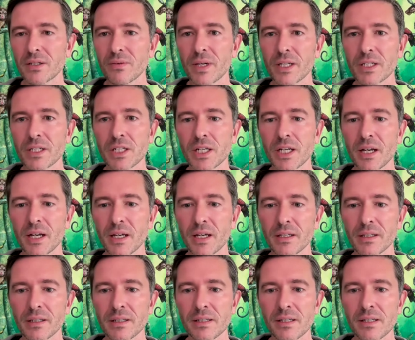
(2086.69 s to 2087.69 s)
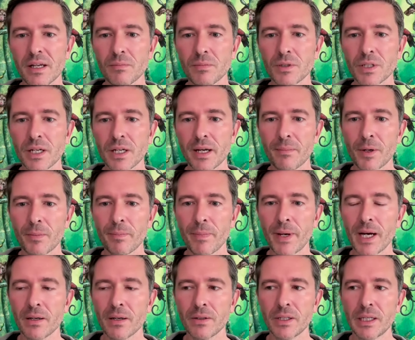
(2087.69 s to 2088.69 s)
to educate at the same time
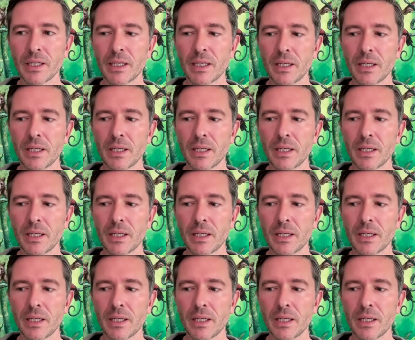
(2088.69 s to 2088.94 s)
about